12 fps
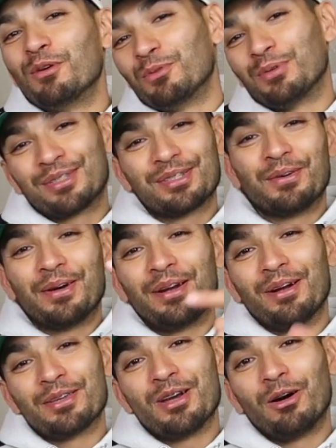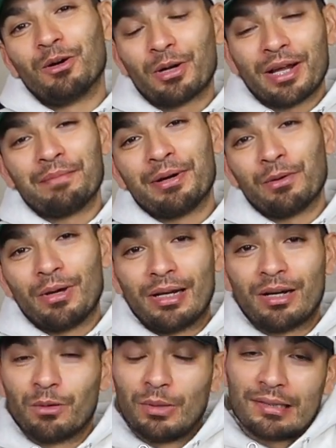What's going on, y'all? Jorge Manuel
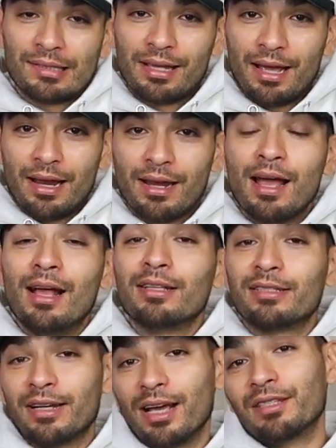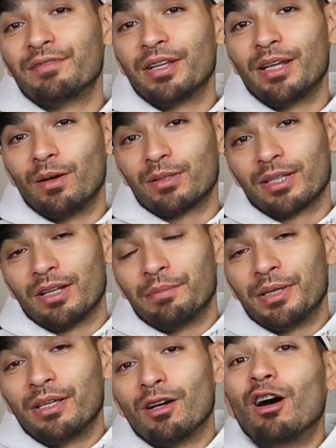here once again. Today's video is going to
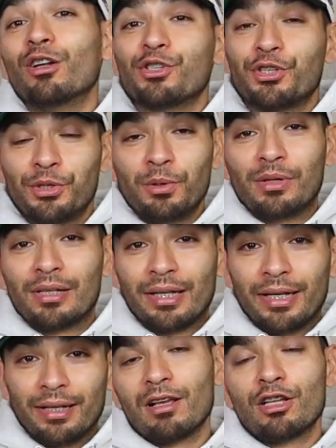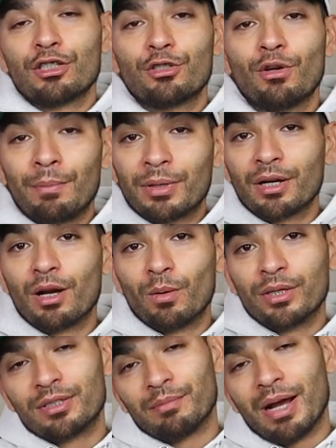be on shoe cleaning. So I'm going to go
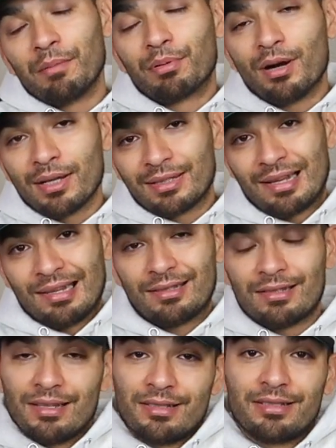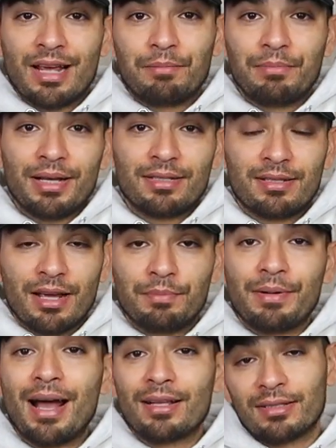into my process step by step
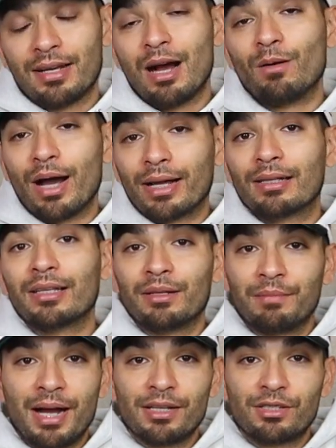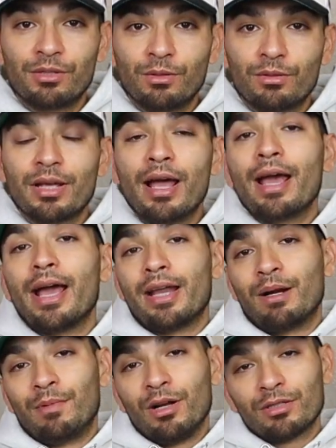as to how I clean my shoes,
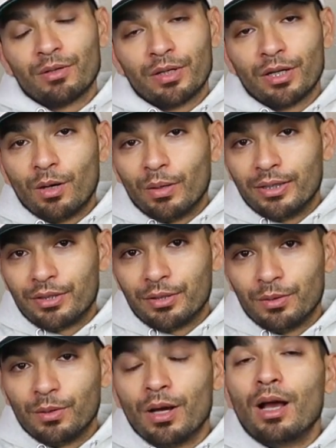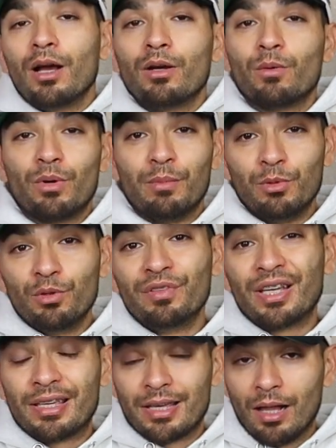and I'm also going to go into
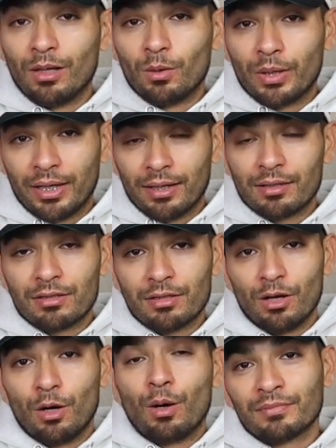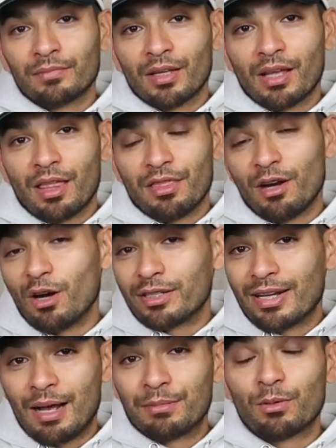removing yellowing. So there are
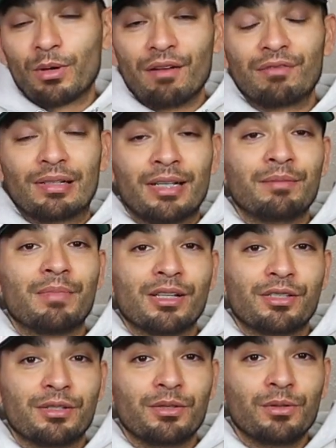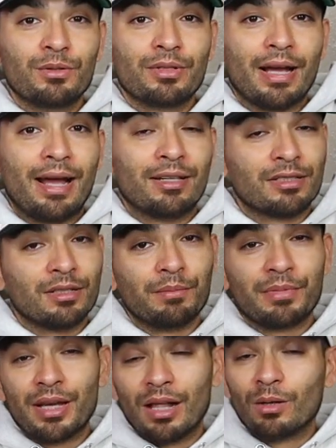times where I've cleaned my shoes and
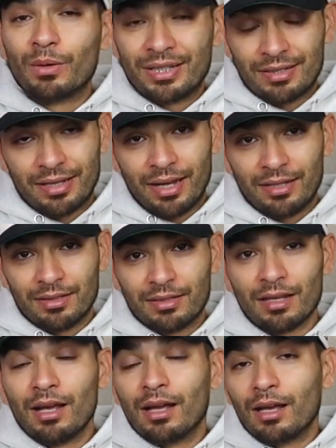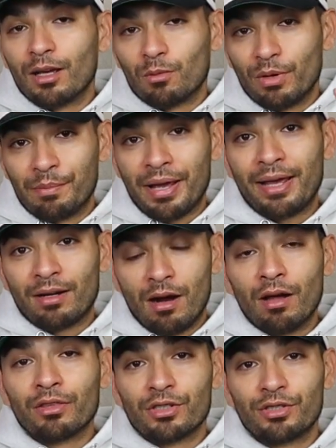some yellowing stains remain
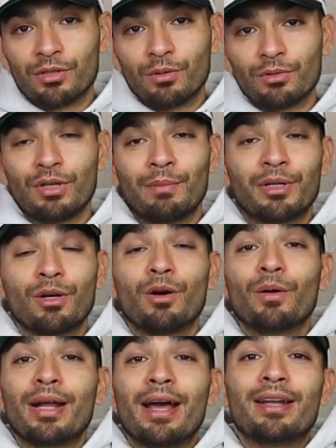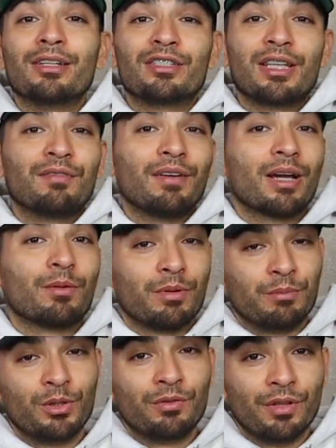on the shoe. So I'm going to go ahead and see if I can
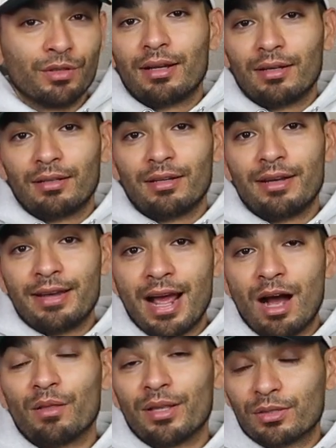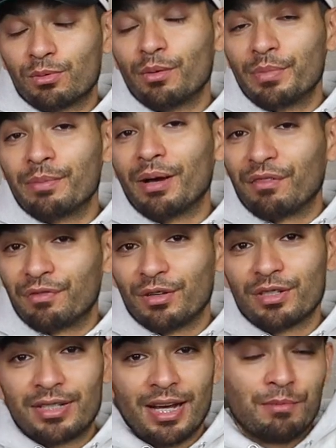remove those. Now this will be my
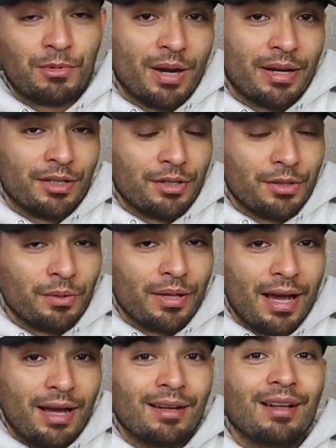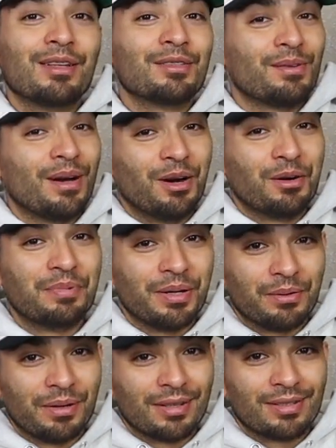first time trying to do that, so I hope it
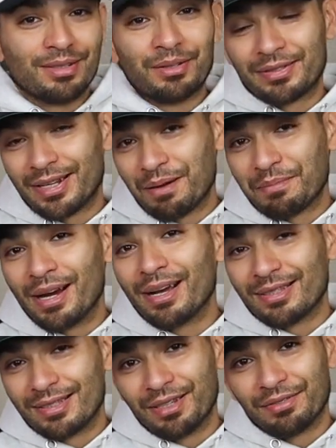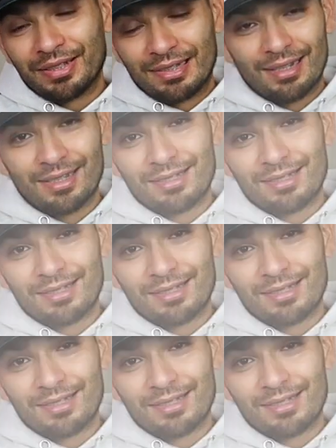works. So stand by and see if it does.